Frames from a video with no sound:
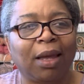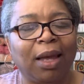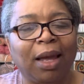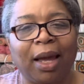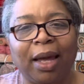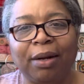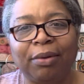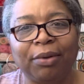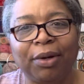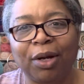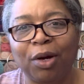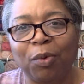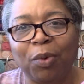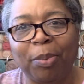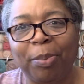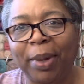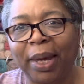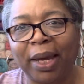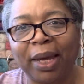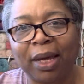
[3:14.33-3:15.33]
I don't know,
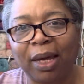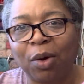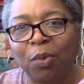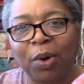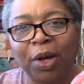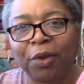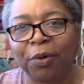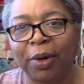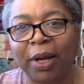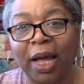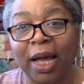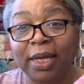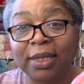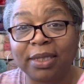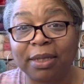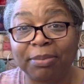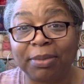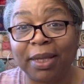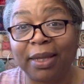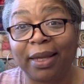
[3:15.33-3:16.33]
Rebecca, Wuthering Heights,
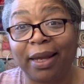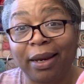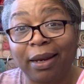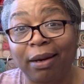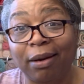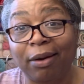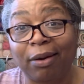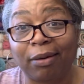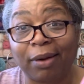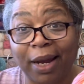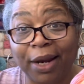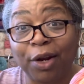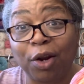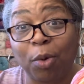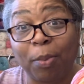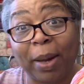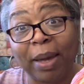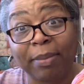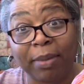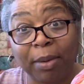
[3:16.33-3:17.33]
something that, you know, I know
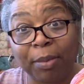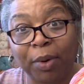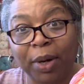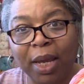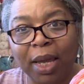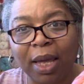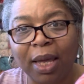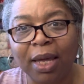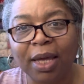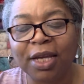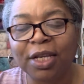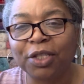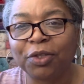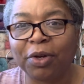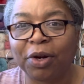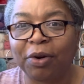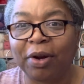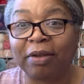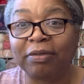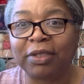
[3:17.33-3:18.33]
by memory. So
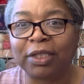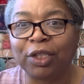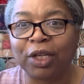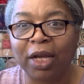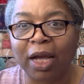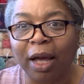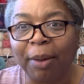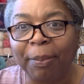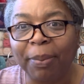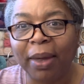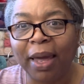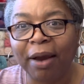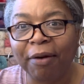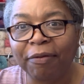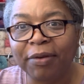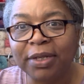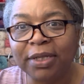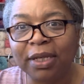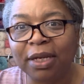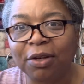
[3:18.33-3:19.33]
I don't have to look up
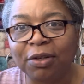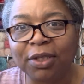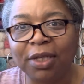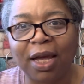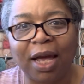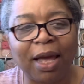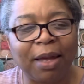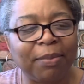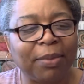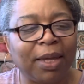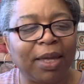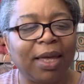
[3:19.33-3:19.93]
every single time